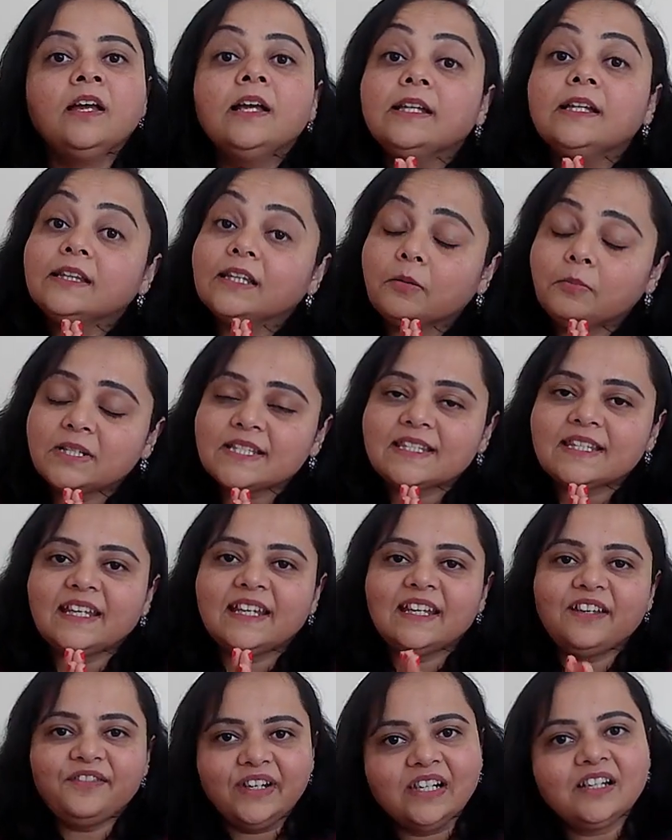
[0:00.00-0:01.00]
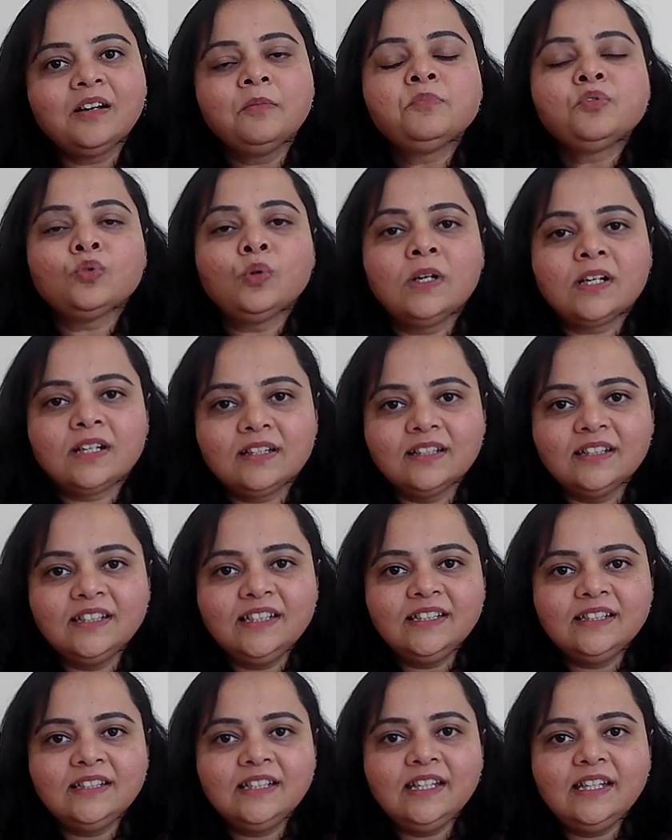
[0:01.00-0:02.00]
Namaste, welcome to
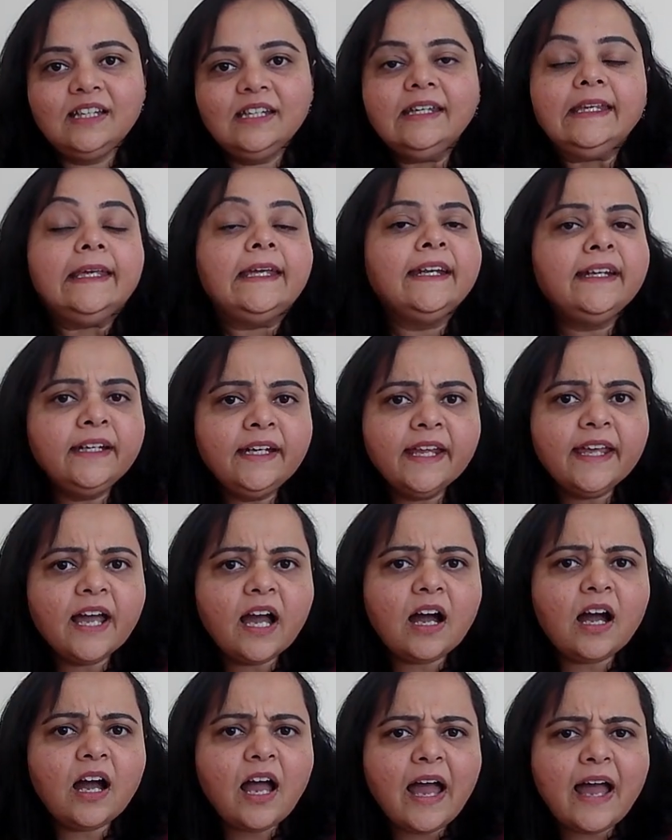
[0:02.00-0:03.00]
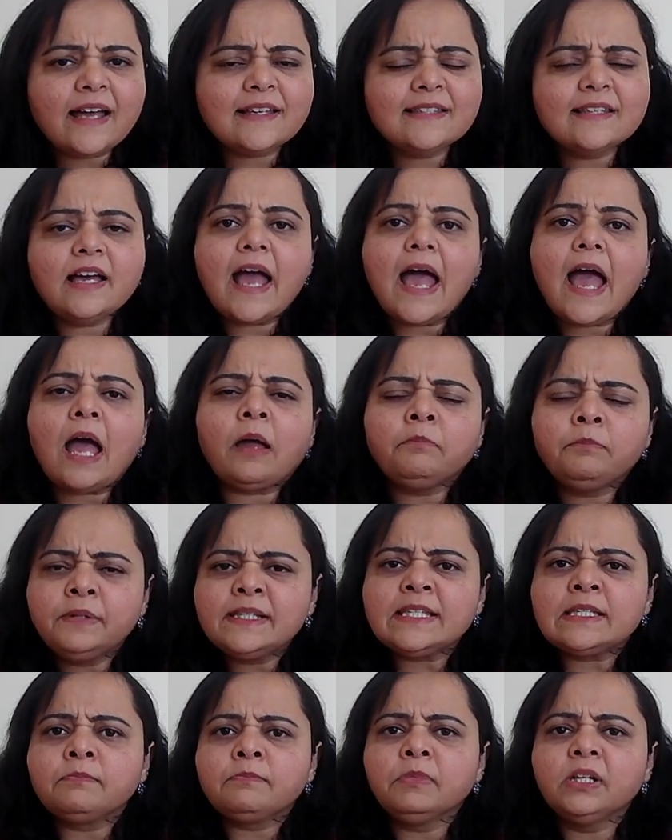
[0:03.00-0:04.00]
Arthaniti. India has a
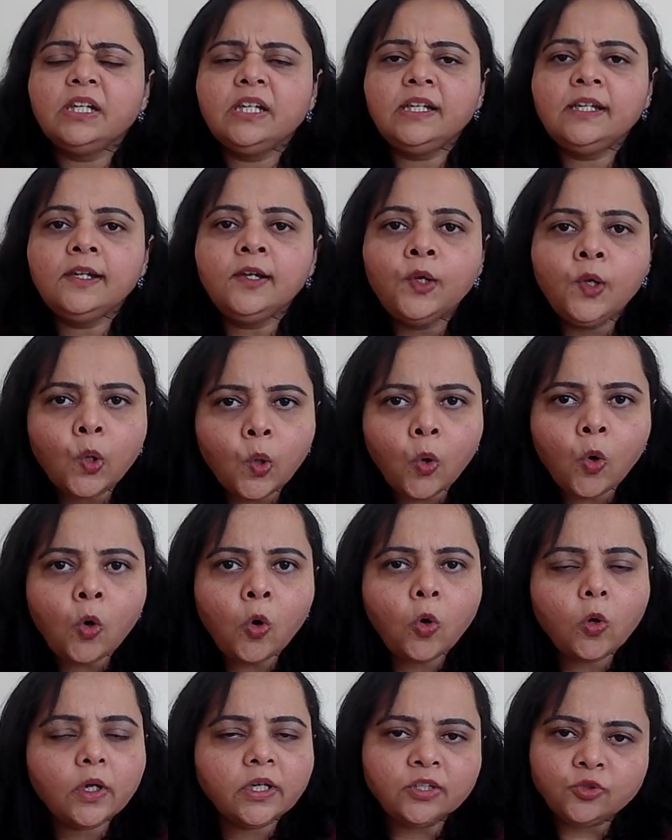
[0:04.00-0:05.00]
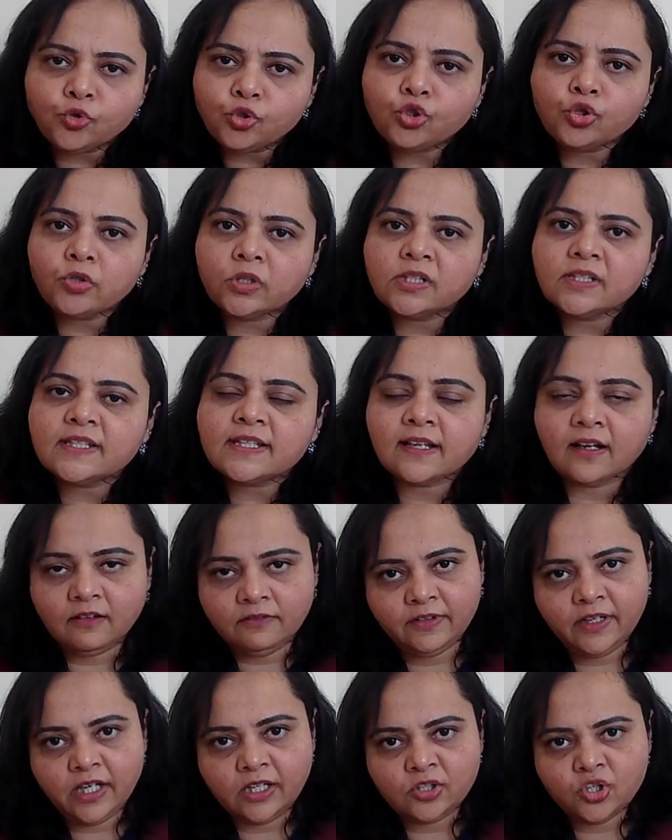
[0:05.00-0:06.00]
abysmally low insurance
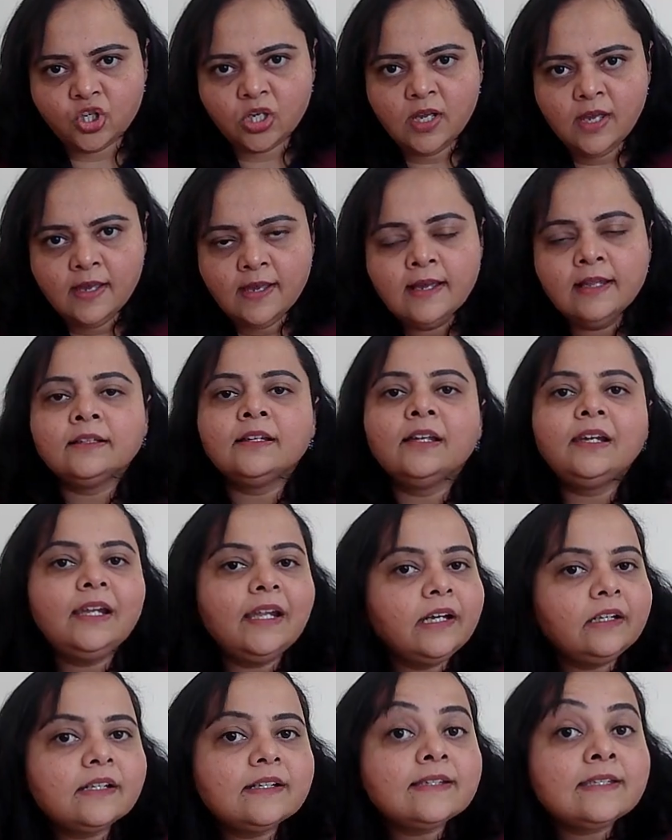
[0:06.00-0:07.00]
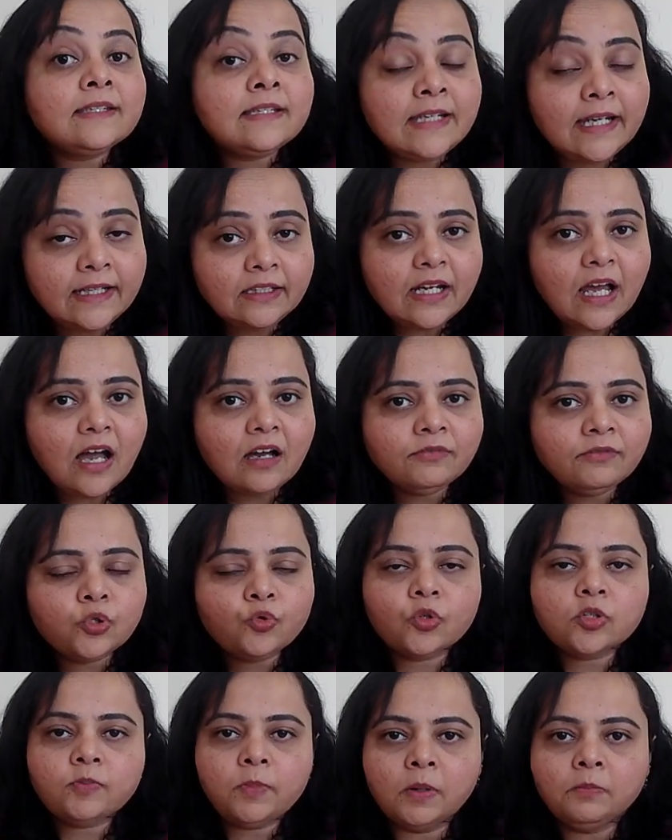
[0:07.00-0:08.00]
coverage. The latest data, which
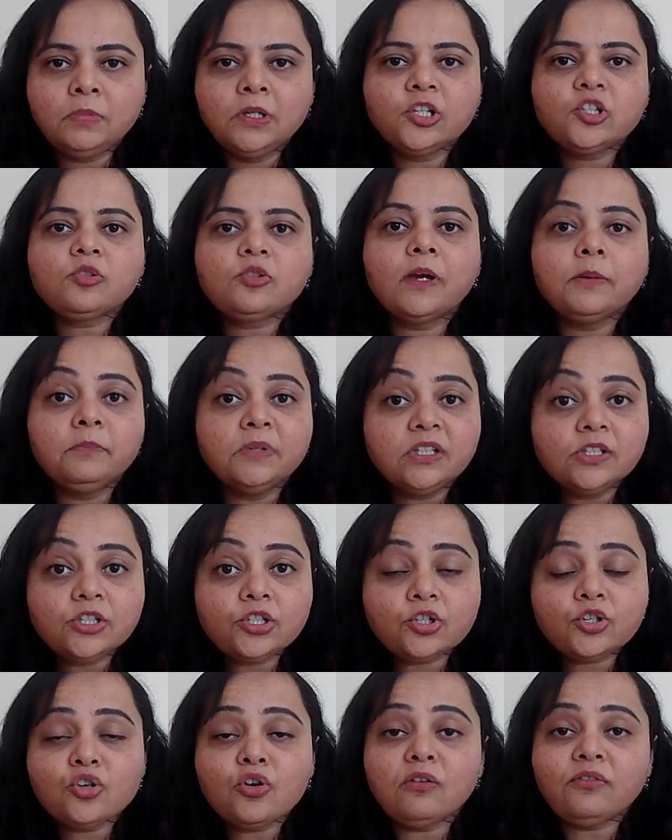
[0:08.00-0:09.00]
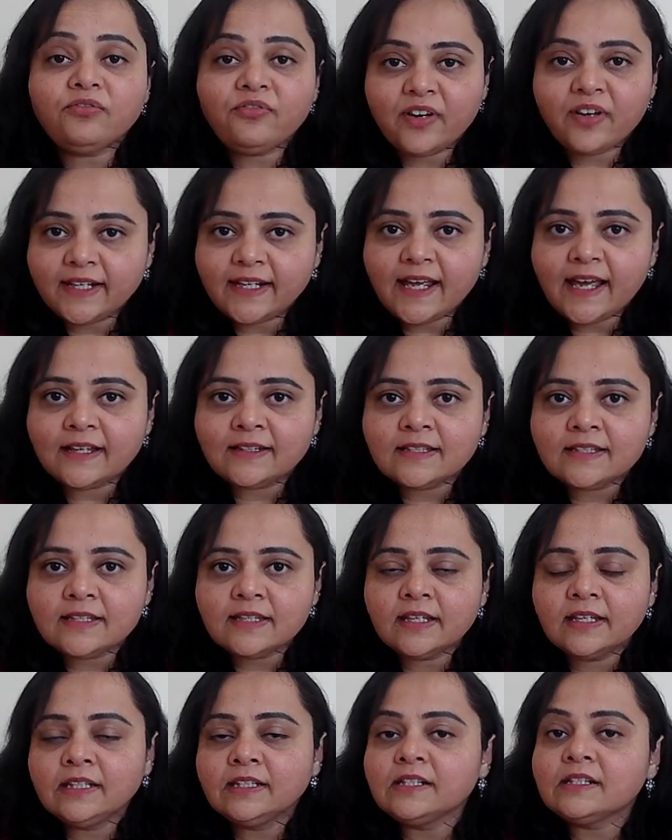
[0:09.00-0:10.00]
was published by Ministry of Finance
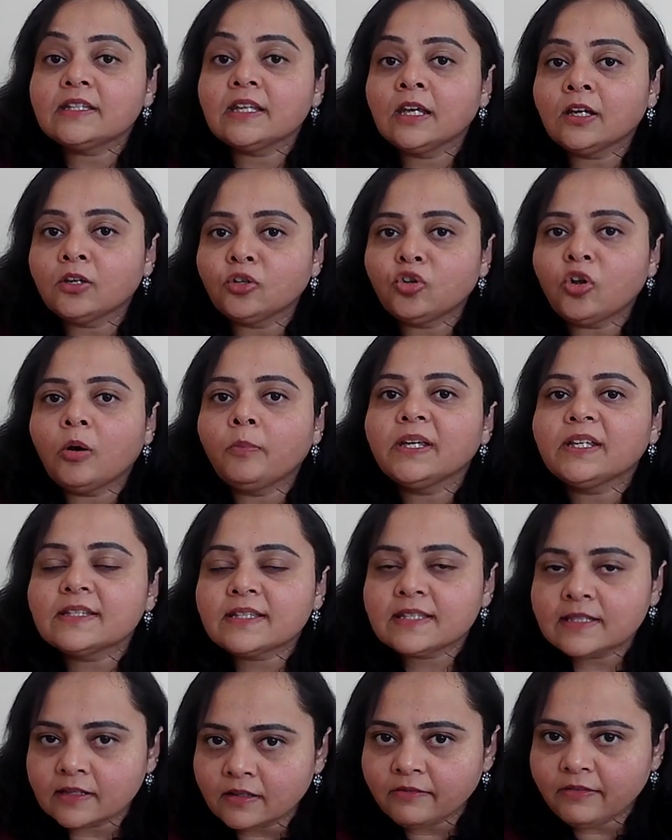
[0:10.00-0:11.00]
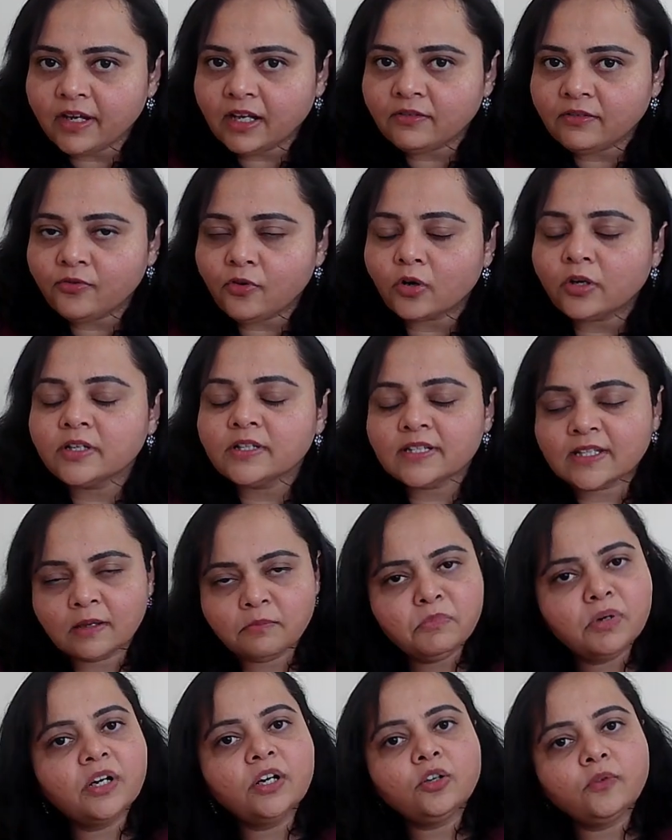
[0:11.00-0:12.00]
in its economic survey for
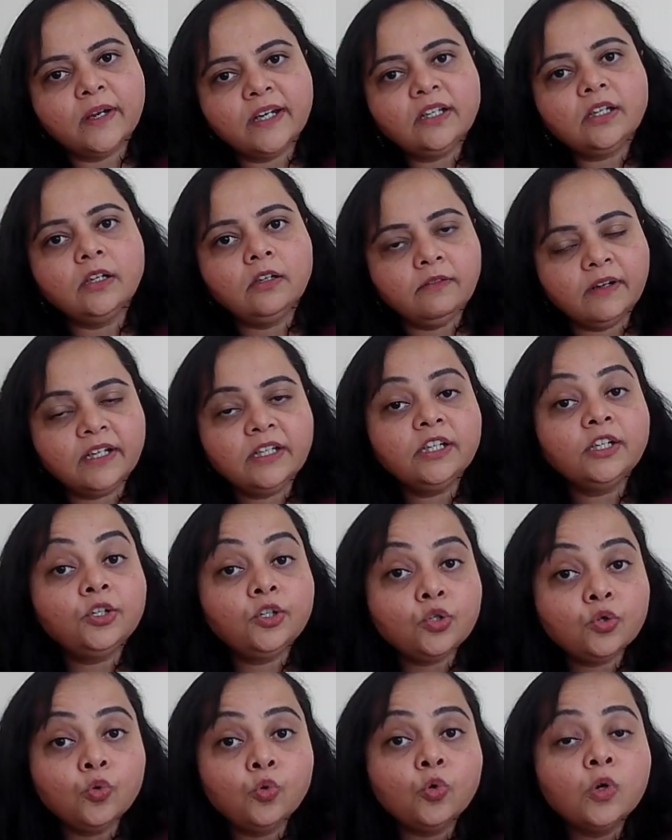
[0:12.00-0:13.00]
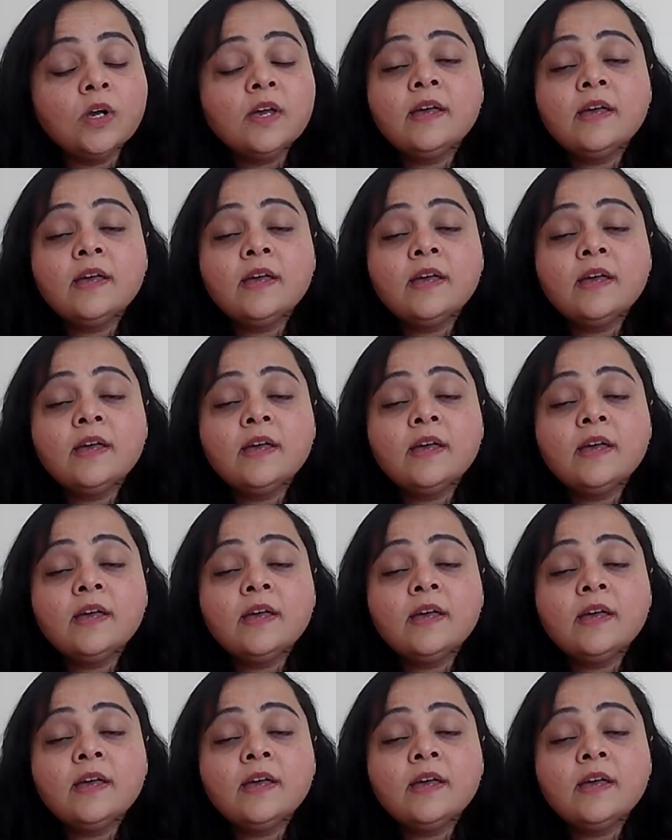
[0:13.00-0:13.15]
December 2022,